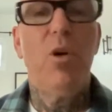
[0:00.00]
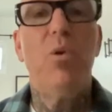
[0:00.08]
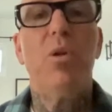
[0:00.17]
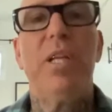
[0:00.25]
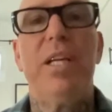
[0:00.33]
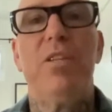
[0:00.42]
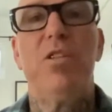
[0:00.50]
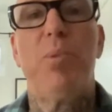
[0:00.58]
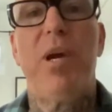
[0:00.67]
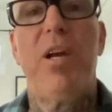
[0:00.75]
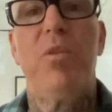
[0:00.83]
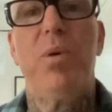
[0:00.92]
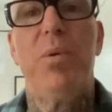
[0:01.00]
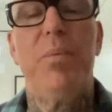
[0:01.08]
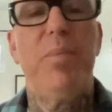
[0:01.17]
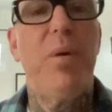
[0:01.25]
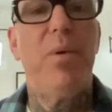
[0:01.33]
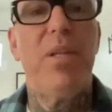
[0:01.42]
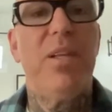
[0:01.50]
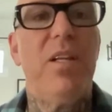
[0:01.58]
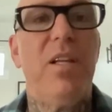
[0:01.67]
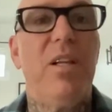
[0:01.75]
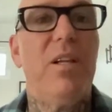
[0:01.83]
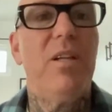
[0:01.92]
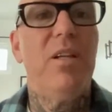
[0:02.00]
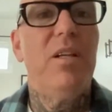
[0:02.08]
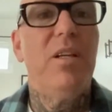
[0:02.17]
Totally inspired by what they did.